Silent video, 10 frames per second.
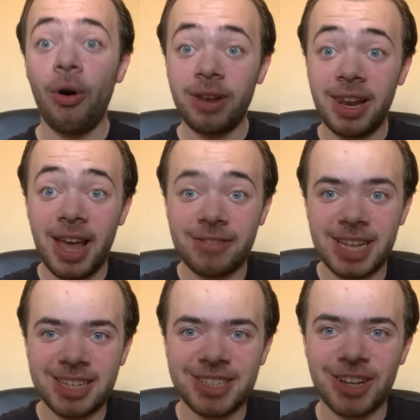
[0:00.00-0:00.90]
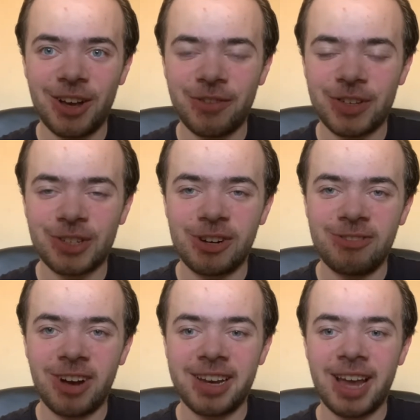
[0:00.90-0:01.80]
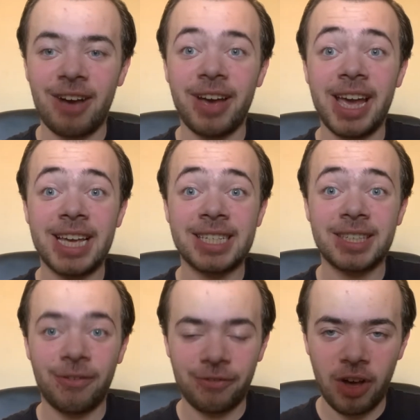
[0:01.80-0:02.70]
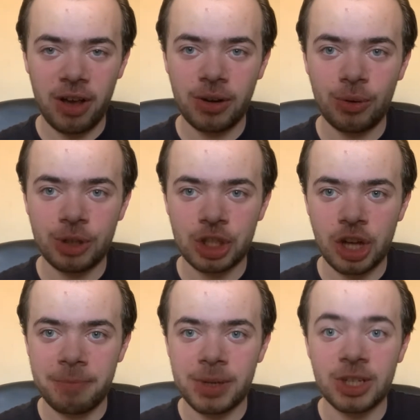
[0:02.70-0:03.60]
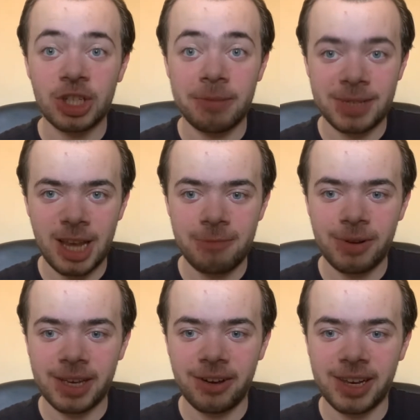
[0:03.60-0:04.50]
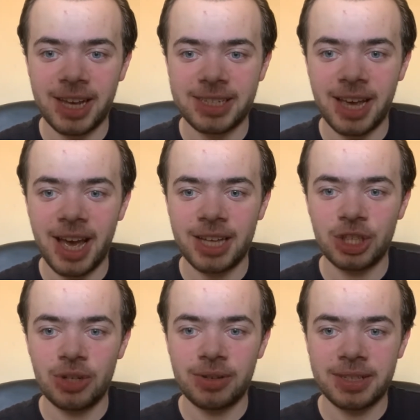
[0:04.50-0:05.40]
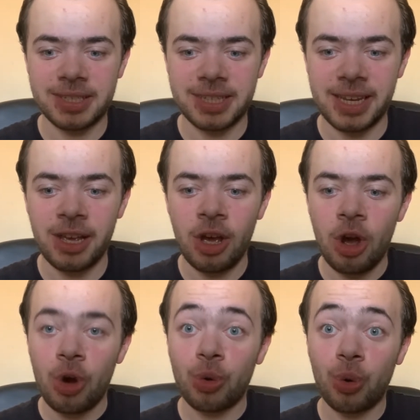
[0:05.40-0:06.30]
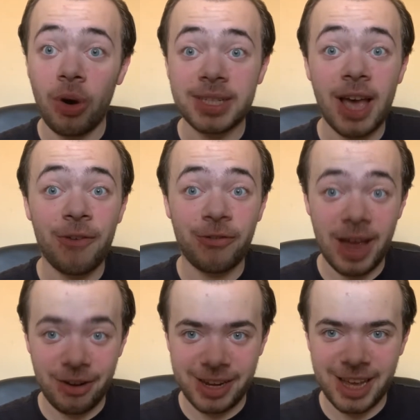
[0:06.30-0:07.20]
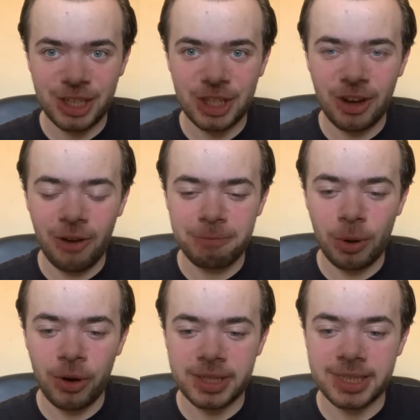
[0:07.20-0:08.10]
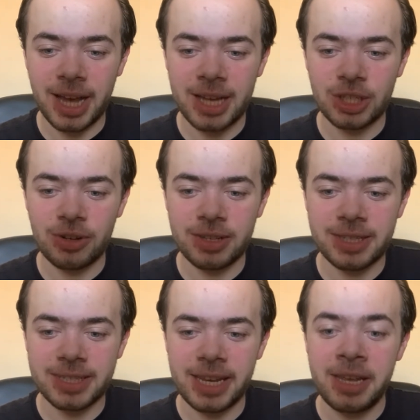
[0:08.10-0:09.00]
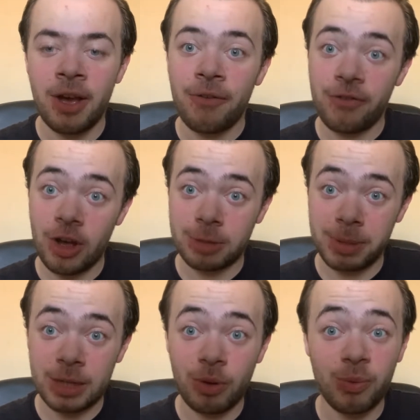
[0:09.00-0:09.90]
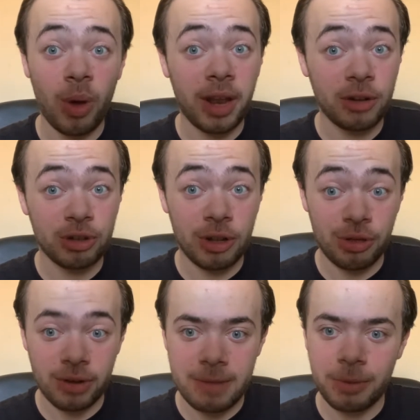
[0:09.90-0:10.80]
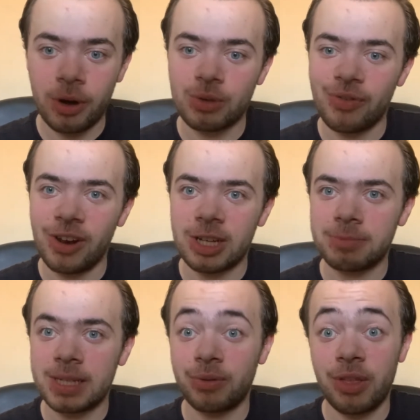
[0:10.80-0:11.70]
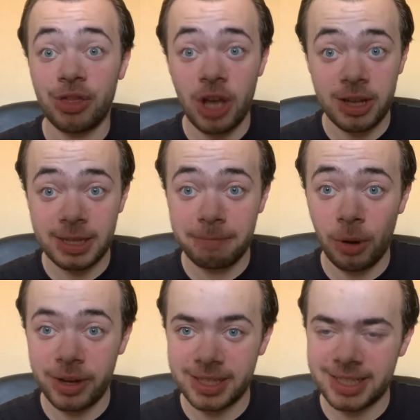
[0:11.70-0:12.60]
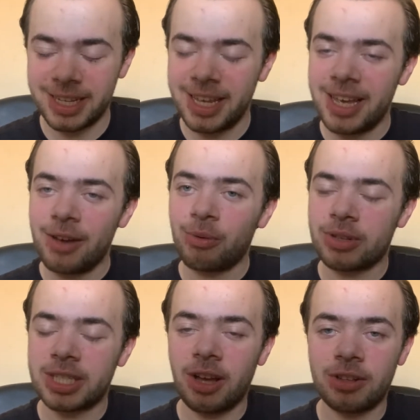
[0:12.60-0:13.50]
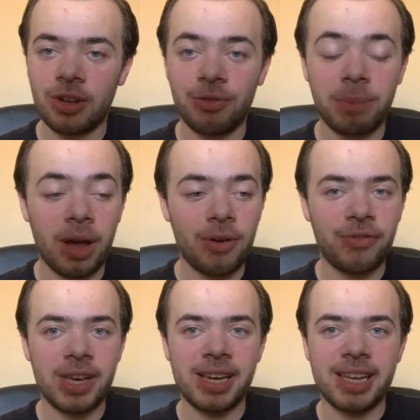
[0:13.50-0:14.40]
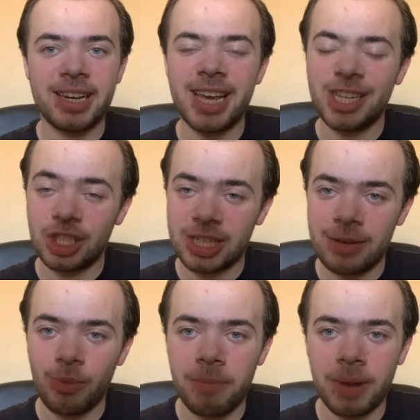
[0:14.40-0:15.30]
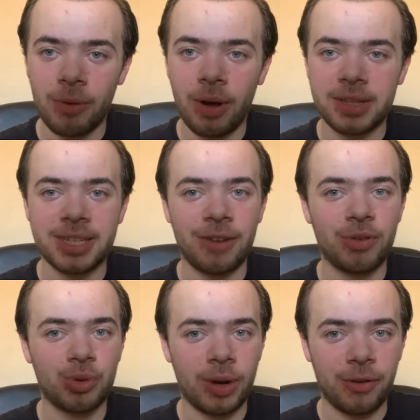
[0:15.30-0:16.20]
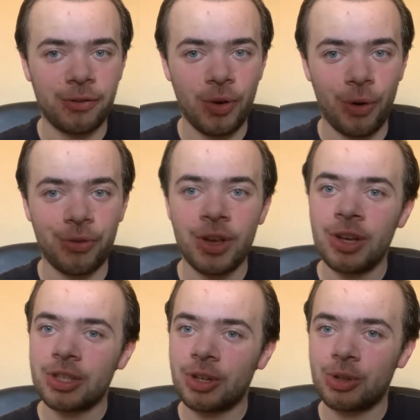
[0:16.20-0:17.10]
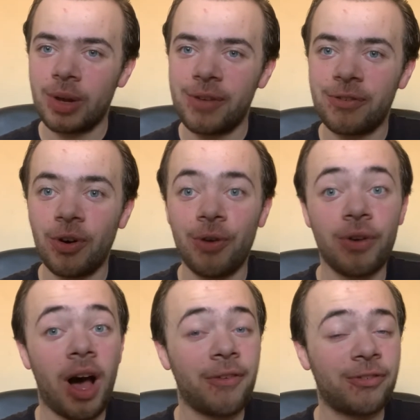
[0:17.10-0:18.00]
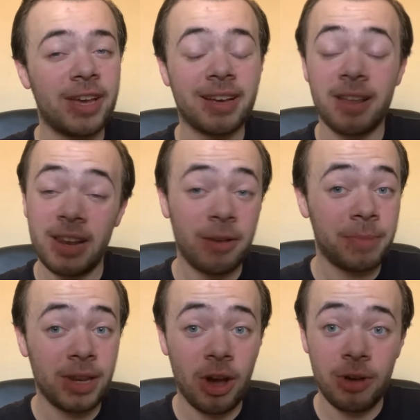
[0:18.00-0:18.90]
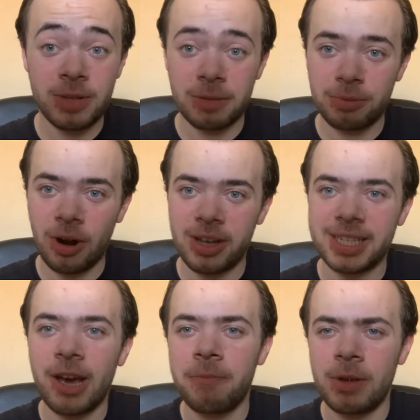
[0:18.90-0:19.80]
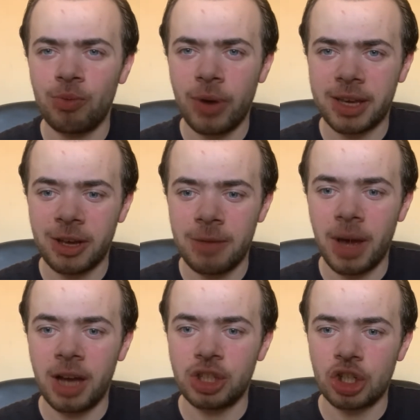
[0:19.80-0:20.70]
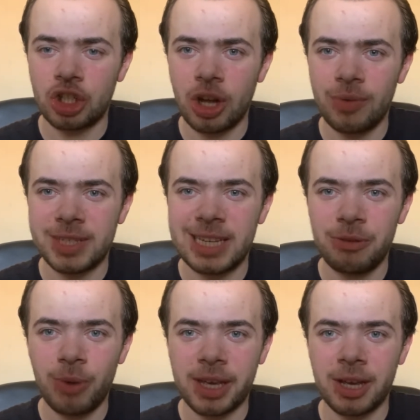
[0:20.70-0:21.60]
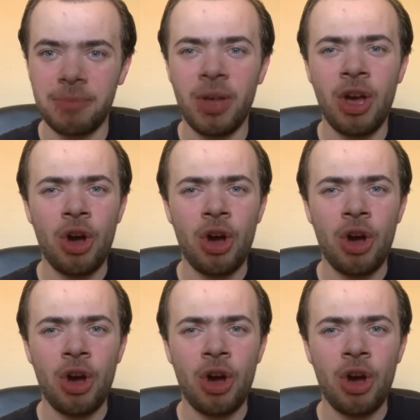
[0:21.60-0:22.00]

on the left hand side of the screen right now is the final championship table calculator. As you can see, quite a variation of points. As you can see, first place with 103 points, with last place with 30 points. We'll start off by revealing each team one by one, starting from 24th. So 24th, I think it'll be no surprise, it'll be Wycombe. I just don't see Wycombe